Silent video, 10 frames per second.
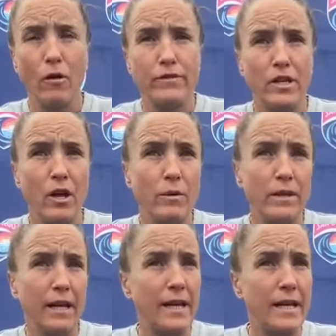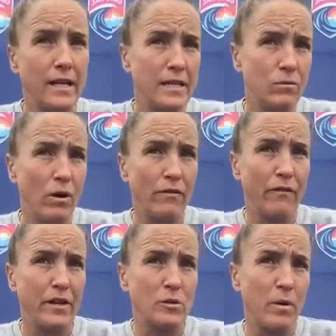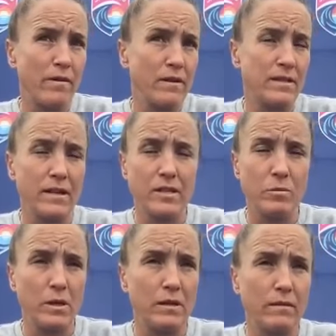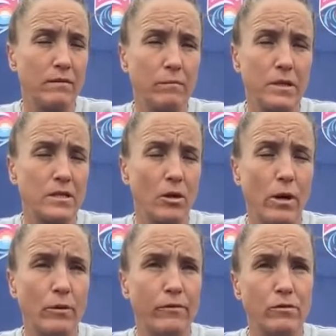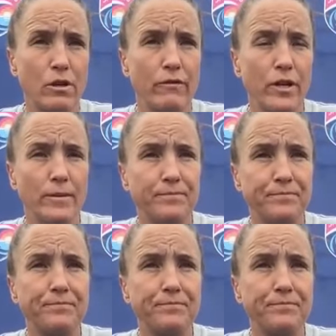obviously knowing the league and his wealth of experience in it has been so helpful so far.